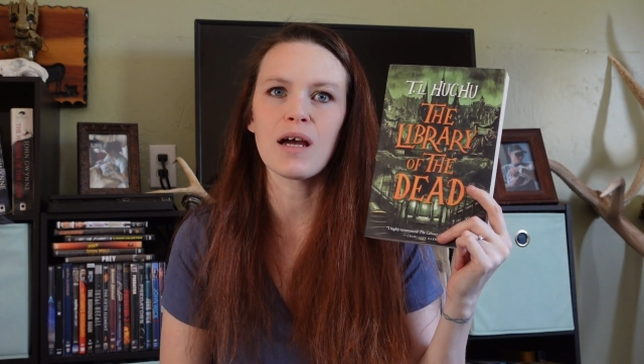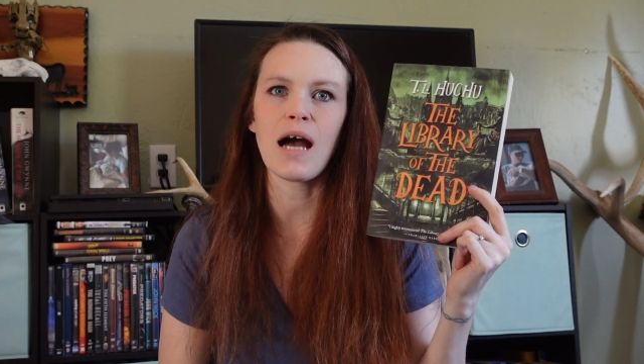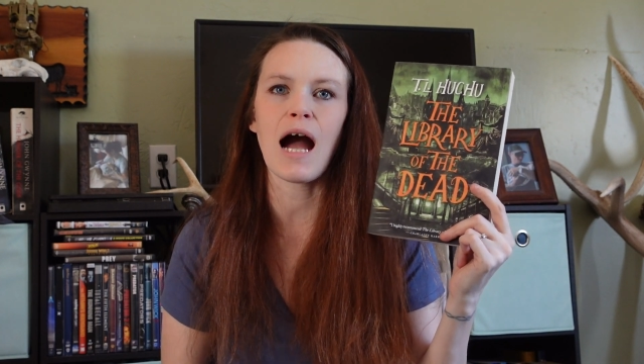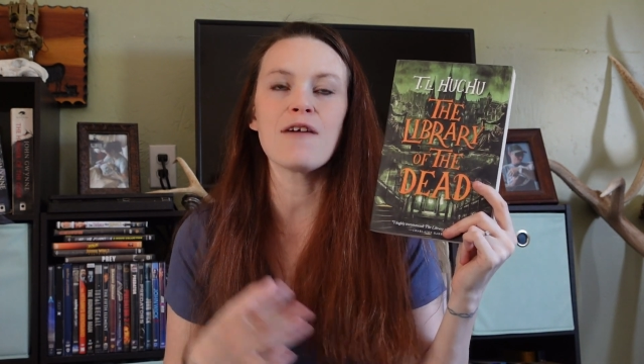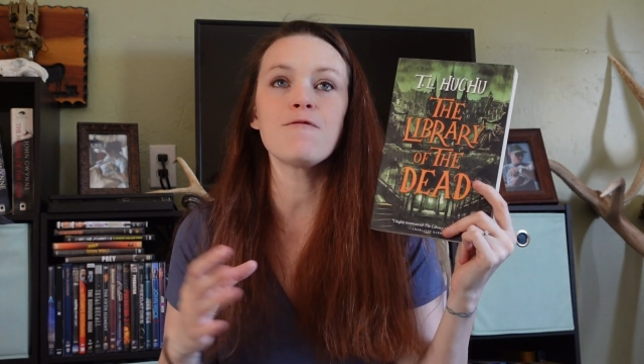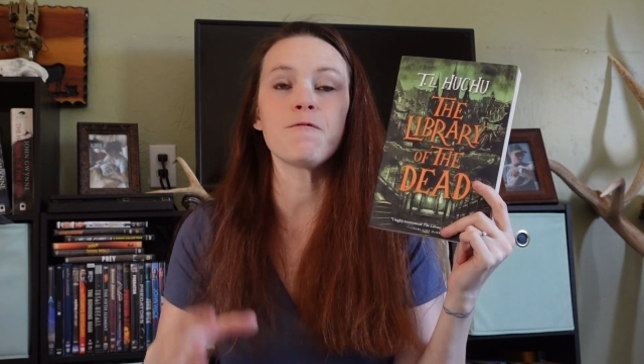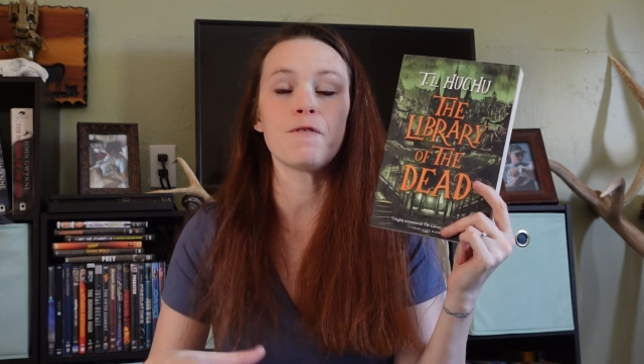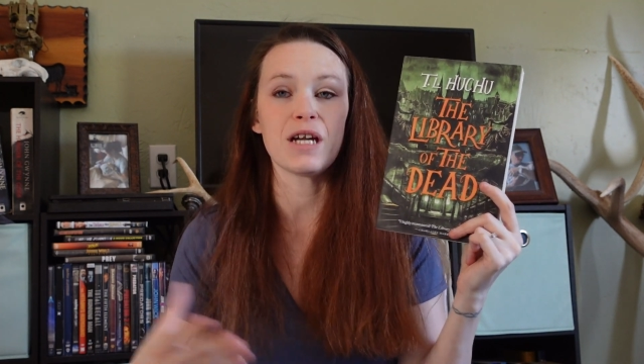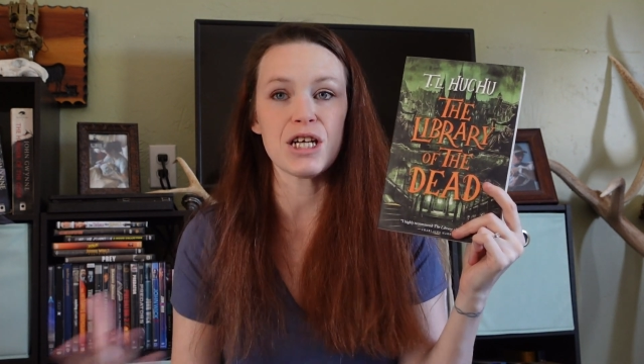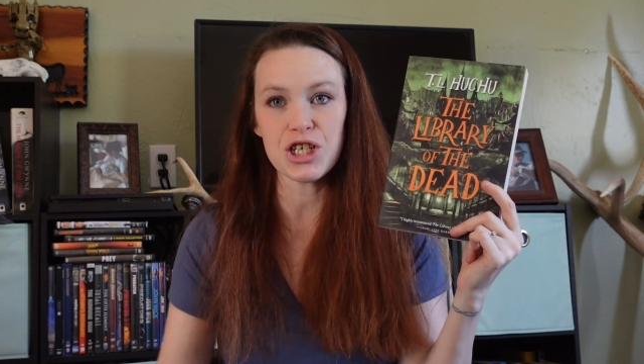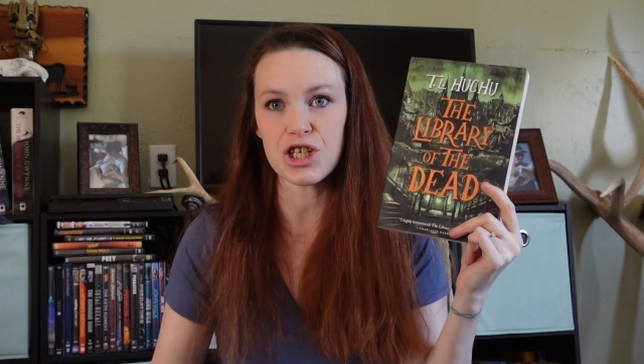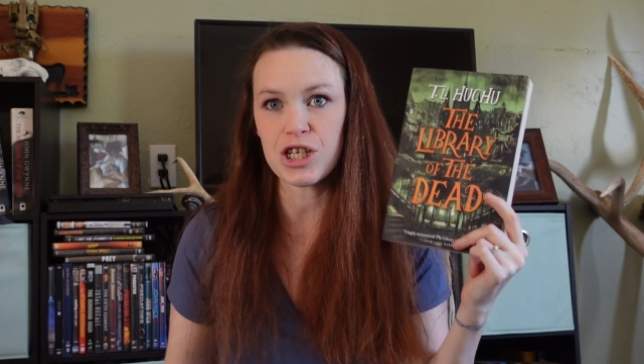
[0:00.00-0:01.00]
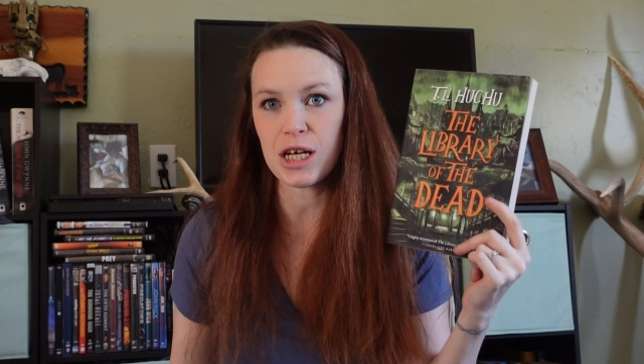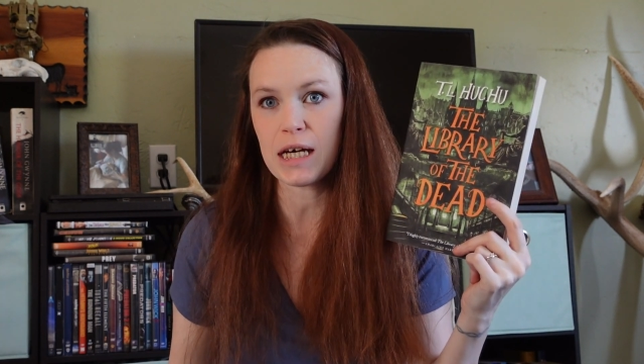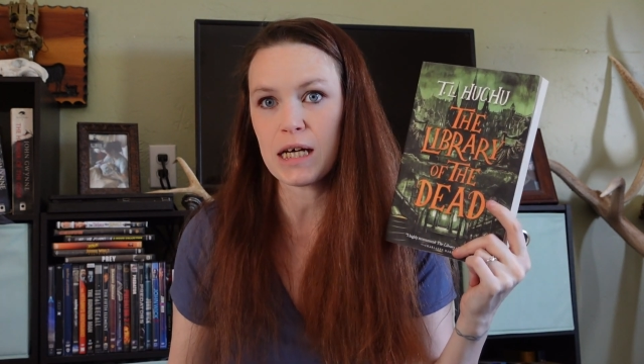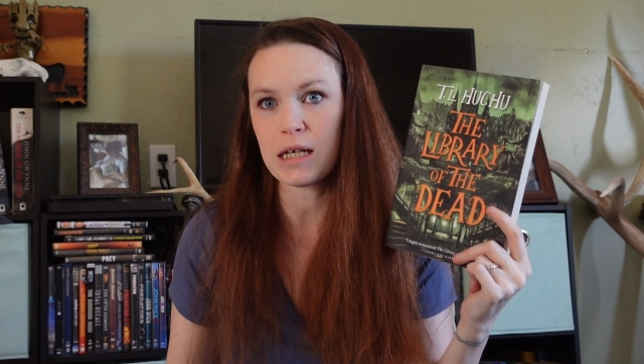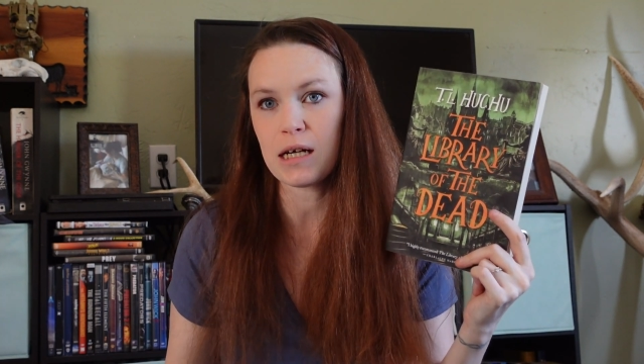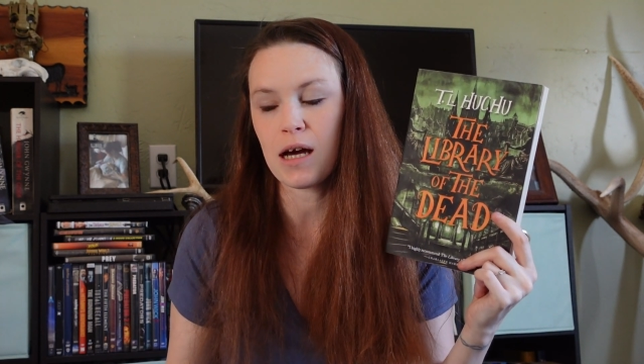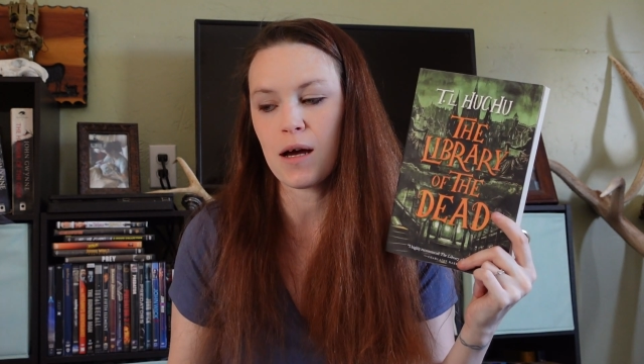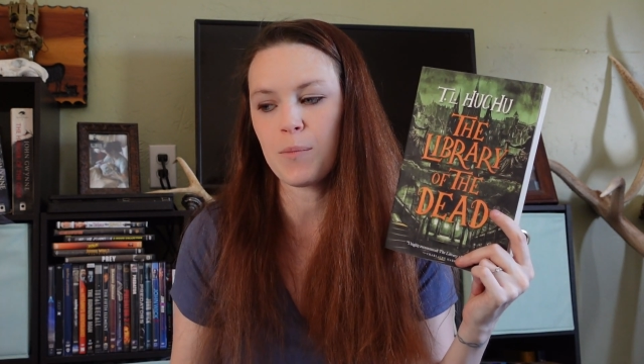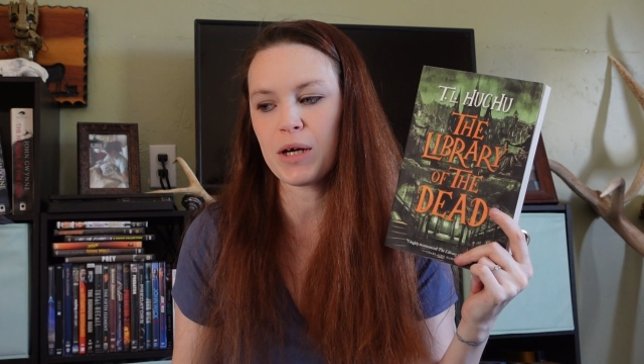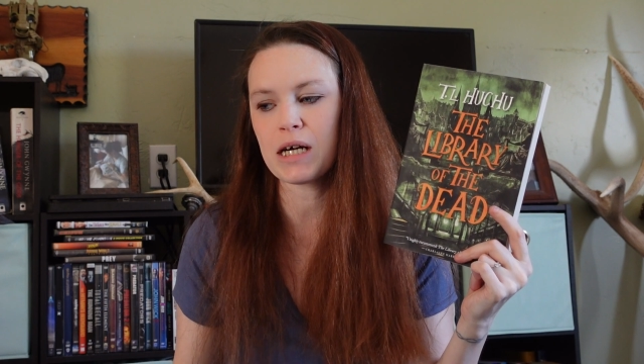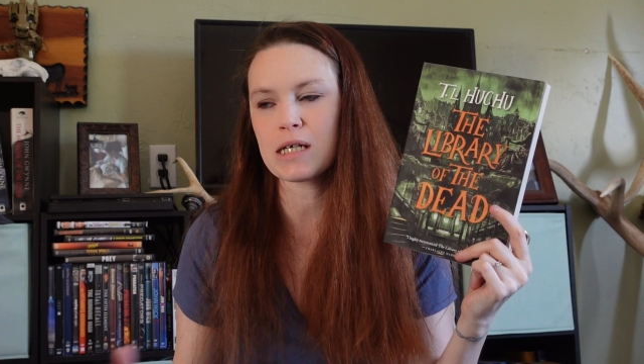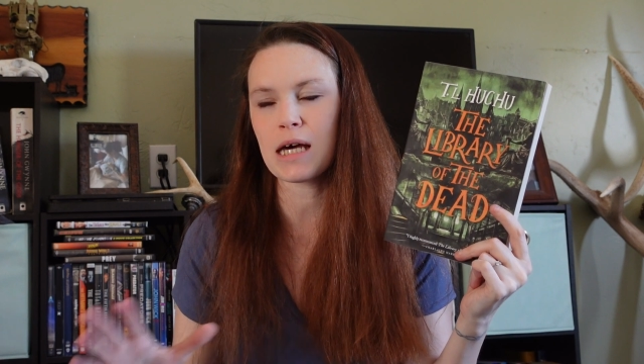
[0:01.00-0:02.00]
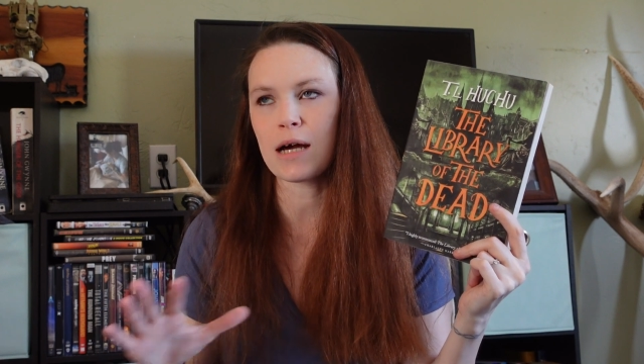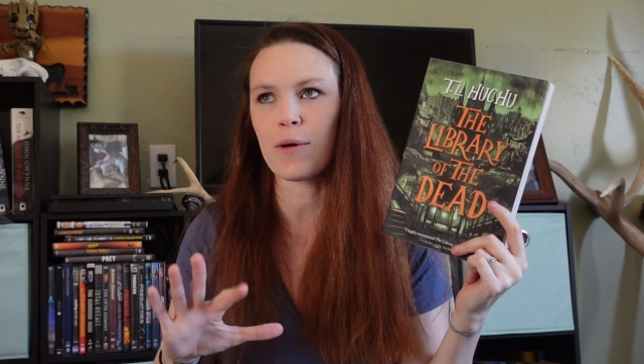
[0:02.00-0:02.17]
I finished it because like